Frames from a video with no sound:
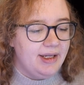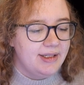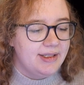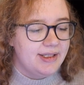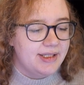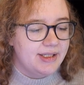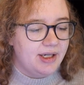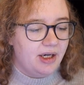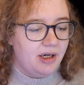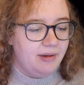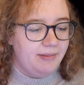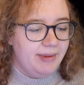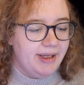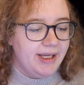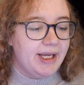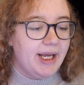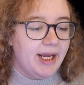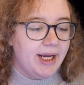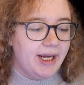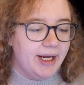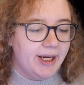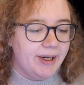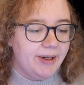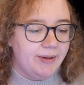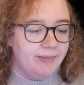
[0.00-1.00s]
and start
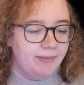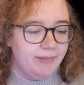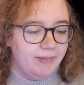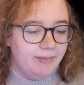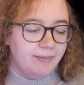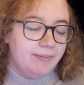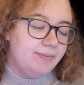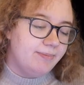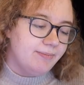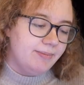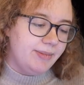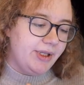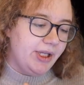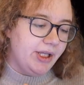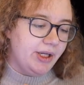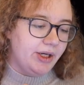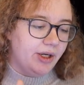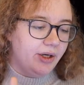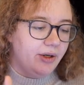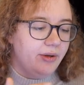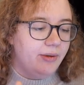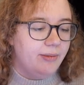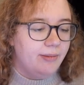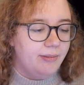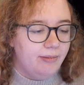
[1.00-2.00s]
making it,
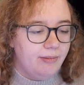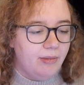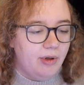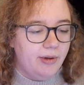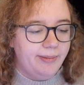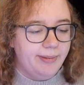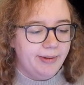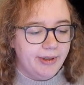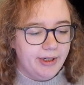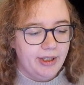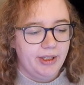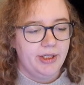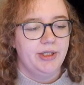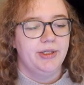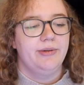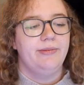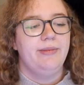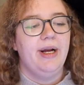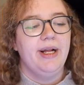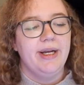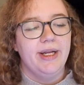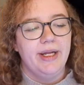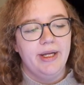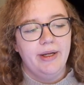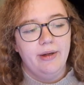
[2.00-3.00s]
more production
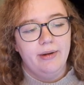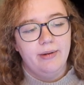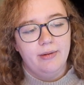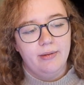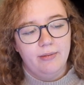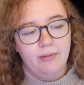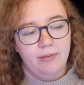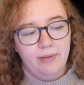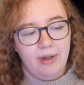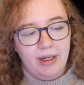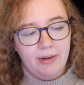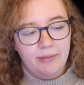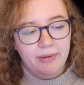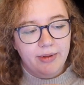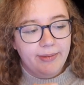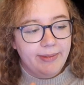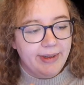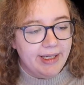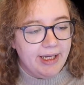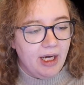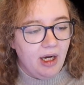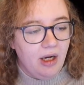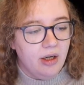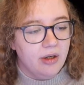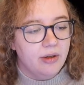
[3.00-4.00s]
ready, where would we
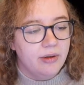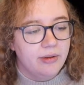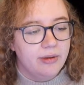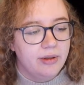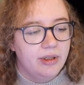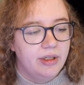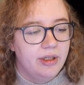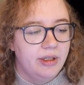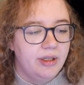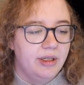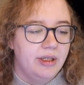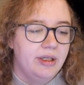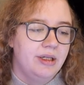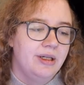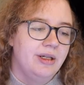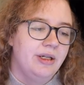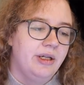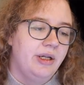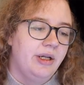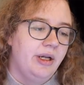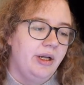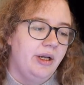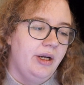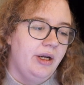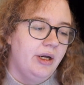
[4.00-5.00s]
go?
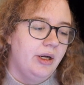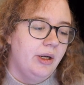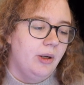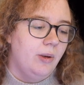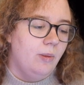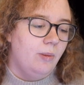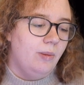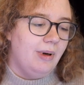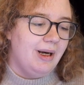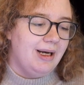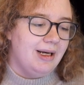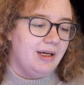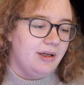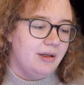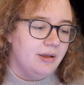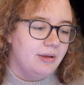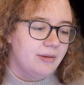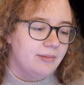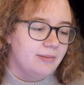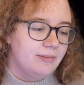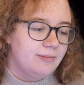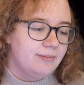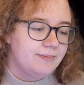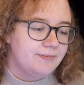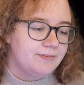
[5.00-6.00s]

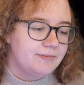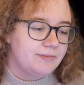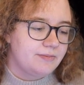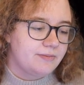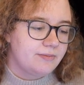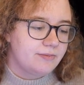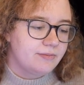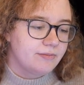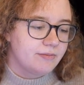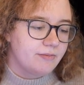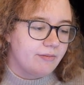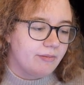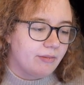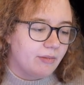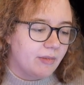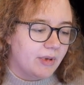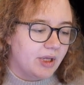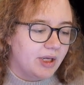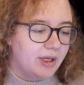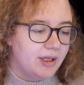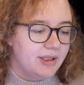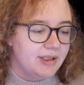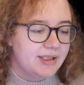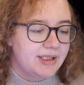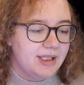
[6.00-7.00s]
Well,
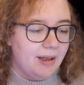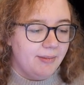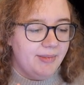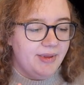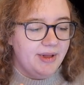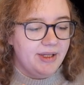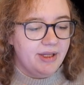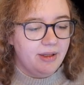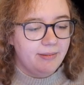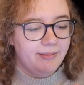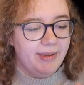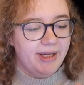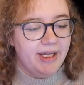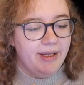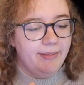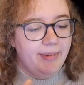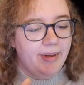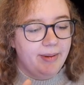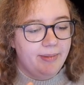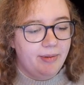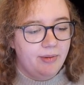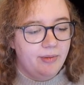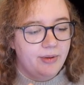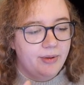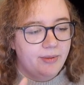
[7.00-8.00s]
something that many
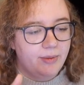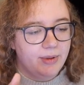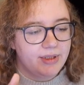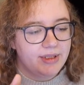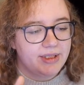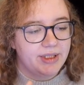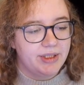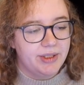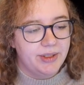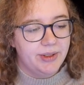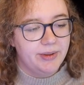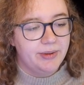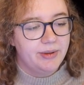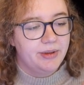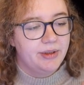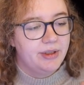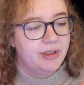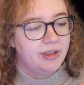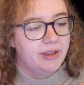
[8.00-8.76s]
people would want to do